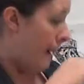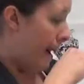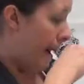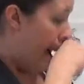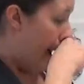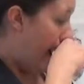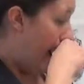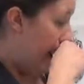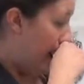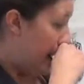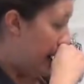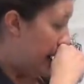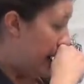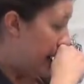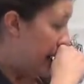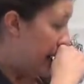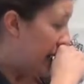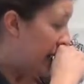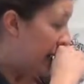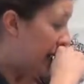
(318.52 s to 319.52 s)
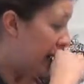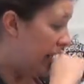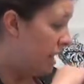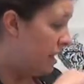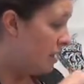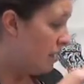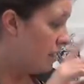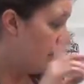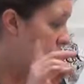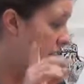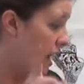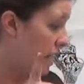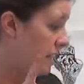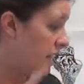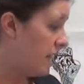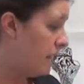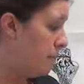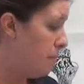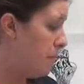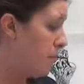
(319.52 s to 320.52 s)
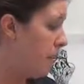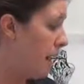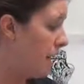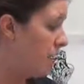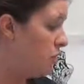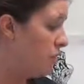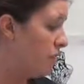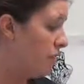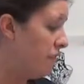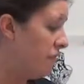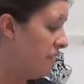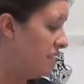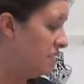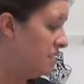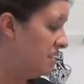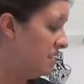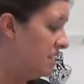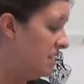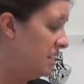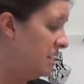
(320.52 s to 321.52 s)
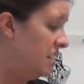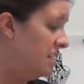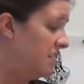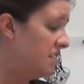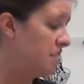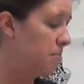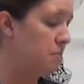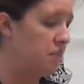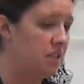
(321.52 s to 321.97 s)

Kind of keep in mind you are facing tedious and